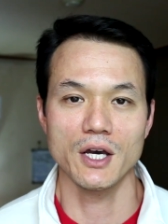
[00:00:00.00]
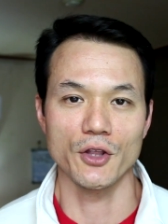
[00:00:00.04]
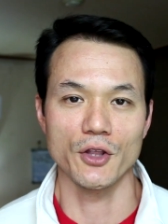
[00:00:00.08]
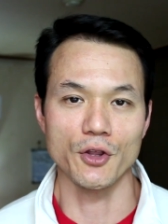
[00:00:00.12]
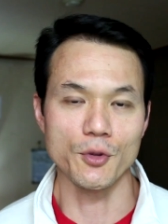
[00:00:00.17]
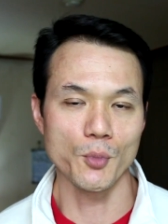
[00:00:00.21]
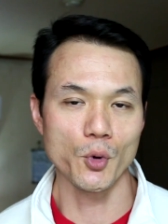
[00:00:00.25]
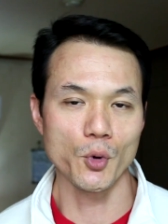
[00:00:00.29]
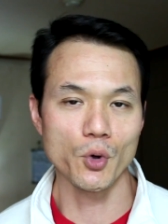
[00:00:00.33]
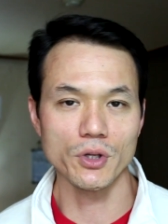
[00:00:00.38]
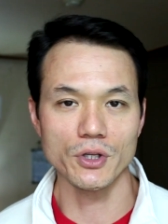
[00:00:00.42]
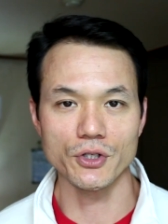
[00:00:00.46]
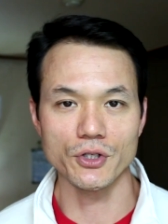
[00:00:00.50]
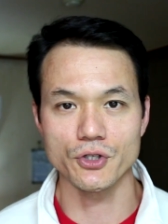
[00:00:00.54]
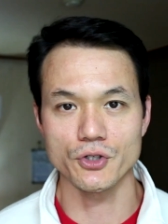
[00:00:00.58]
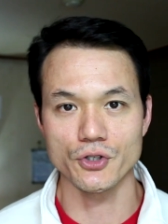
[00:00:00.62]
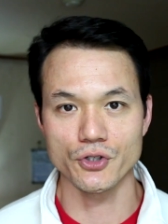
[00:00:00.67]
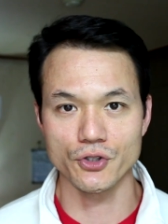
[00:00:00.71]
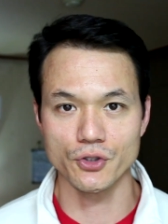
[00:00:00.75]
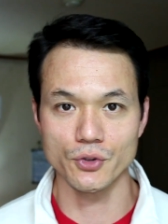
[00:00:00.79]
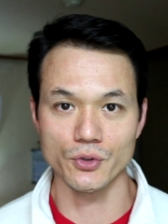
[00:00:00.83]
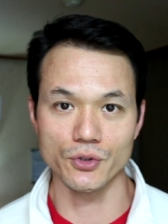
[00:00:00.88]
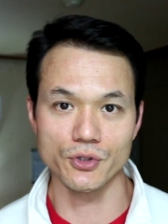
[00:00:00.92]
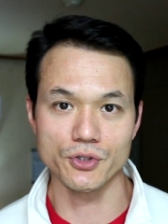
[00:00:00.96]
the more that your
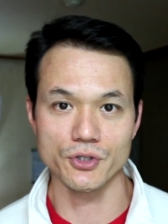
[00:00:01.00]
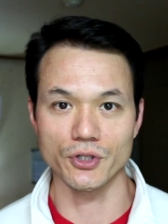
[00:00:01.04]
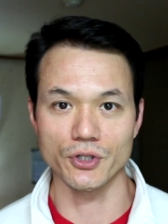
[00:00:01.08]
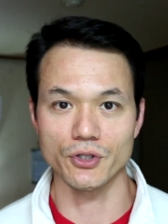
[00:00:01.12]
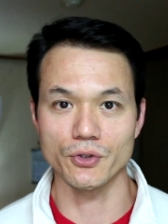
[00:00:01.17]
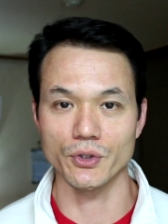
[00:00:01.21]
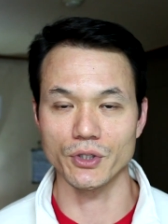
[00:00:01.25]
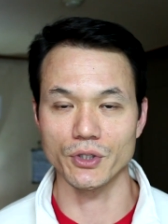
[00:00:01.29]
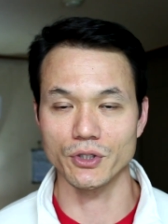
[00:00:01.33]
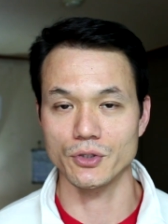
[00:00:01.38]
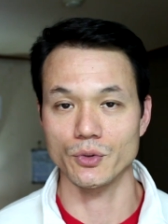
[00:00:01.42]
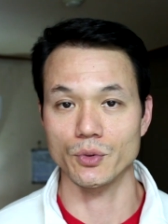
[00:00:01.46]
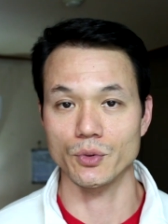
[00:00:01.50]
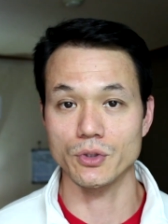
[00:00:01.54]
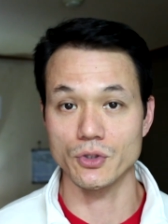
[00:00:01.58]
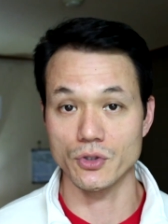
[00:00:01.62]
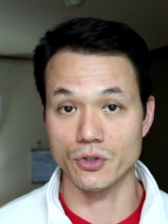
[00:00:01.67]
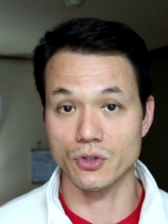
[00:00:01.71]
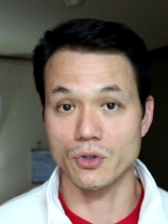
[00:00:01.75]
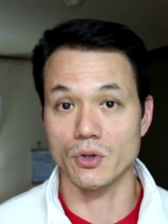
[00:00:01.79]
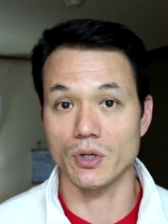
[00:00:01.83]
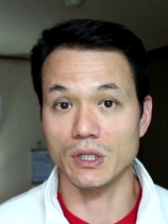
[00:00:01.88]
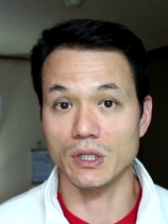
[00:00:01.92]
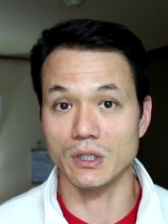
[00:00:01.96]
students are going to
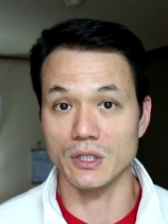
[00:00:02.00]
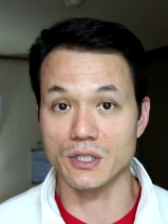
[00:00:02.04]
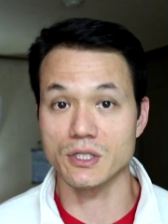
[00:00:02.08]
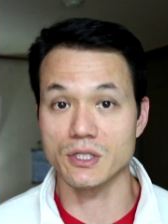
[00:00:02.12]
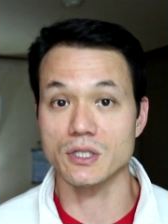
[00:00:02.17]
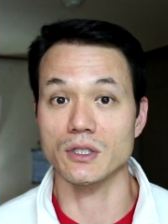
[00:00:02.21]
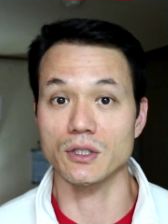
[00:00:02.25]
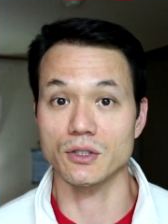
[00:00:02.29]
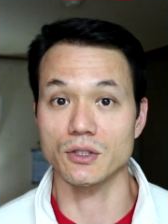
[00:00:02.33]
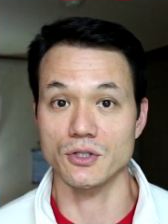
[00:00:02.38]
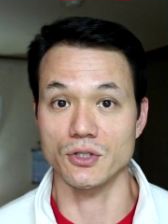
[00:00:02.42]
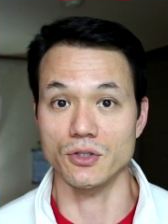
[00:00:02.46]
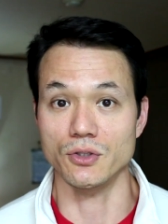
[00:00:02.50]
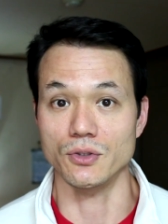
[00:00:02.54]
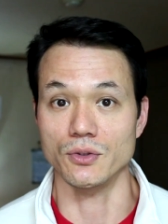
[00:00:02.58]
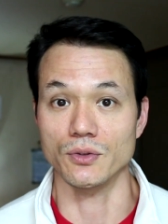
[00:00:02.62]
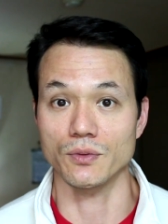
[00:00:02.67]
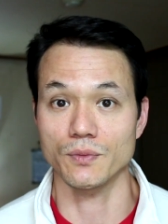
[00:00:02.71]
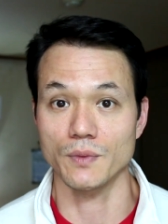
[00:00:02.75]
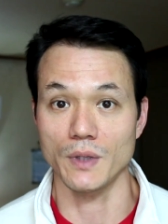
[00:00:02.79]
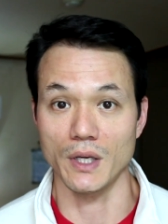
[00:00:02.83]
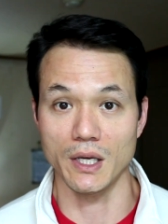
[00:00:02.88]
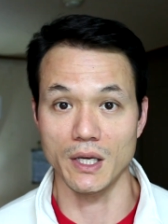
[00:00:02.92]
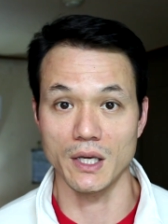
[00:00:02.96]
enjoy listening to
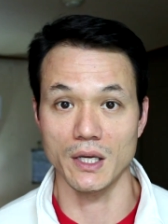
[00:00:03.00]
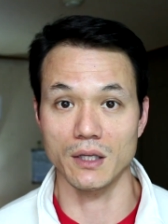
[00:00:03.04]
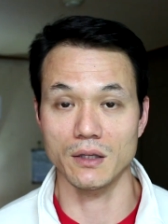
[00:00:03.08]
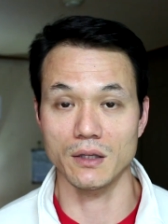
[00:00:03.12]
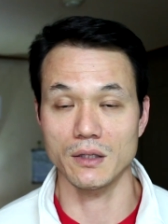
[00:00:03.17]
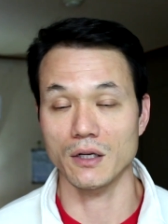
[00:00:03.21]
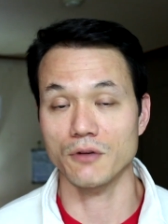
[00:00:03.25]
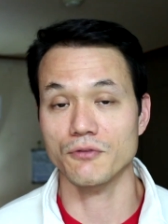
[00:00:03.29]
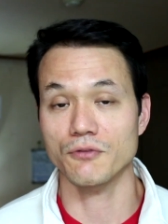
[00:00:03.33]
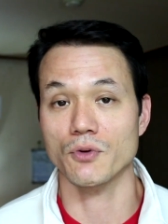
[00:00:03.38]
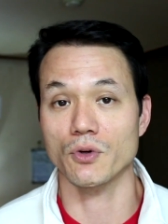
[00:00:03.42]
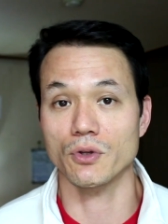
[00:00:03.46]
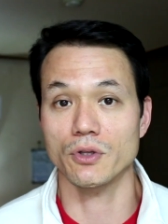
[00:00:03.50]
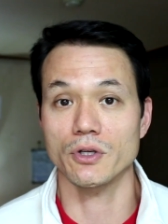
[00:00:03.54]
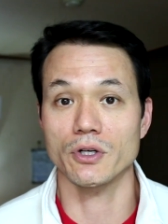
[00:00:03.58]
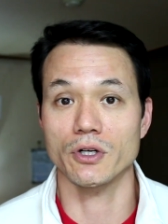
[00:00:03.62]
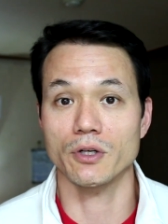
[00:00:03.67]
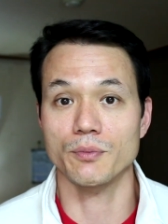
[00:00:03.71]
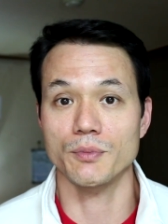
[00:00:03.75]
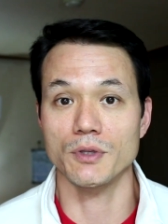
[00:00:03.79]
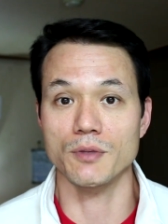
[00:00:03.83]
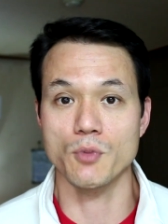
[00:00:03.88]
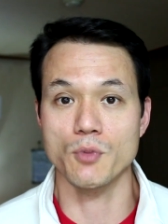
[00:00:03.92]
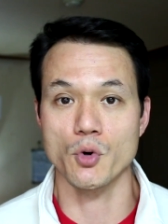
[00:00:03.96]
you, and therefore they're
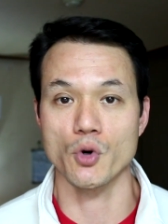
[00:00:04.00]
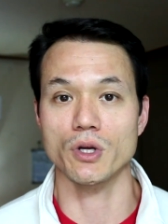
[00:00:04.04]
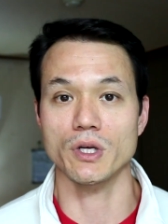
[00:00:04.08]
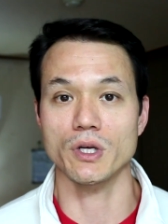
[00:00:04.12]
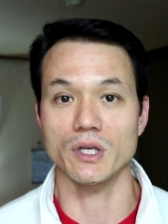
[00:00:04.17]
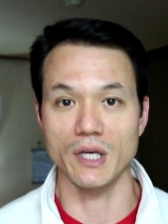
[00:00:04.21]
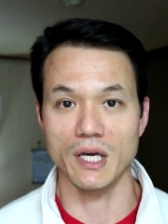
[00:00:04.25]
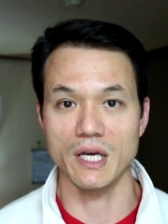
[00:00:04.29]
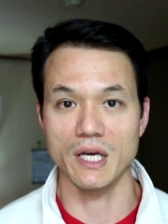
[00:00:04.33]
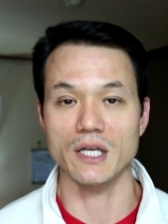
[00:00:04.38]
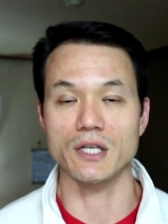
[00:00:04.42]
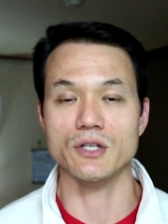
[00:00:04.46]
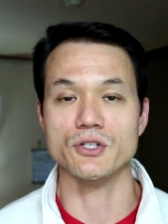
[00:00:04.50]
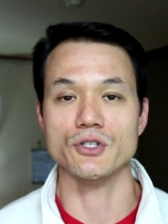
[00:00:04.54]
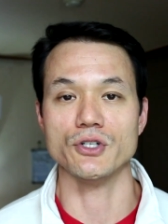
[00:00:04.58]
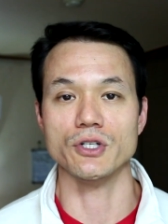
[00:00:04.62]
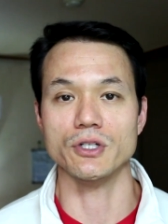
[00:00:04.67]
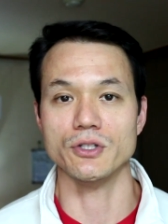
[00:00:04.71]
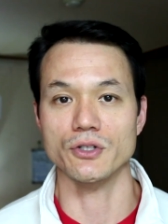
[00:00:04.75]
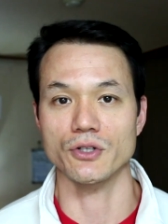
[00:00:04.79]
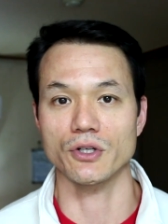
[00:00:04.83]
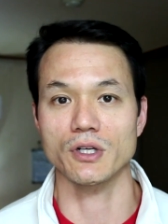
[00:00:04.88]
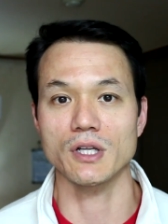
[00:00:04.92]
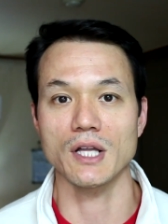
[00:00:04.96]
going to be more engaged
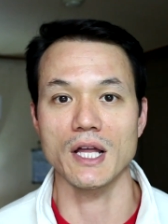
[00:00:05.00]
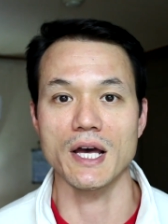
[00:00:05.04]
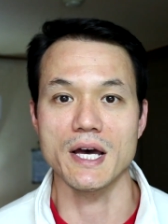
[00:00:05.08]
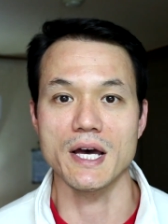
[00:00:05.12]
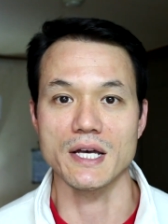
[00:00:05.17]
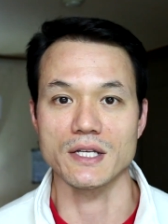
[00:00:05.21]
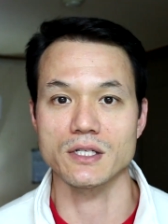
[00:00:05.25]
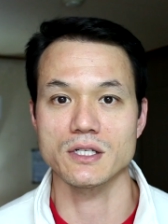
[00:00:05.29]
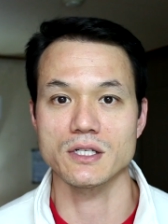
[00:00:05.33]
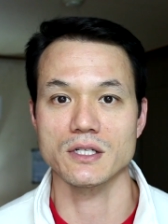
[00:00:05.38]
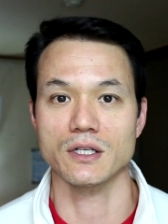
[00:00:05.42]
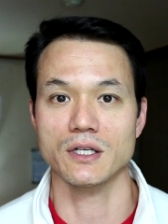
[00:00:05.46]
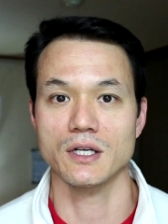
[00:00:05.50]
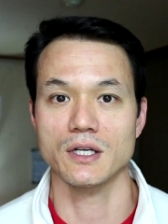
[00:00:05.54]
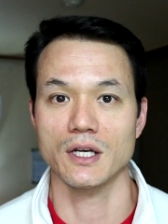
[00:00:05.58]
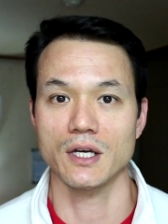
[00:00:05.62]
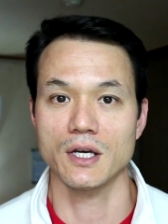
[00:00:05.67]
in your class.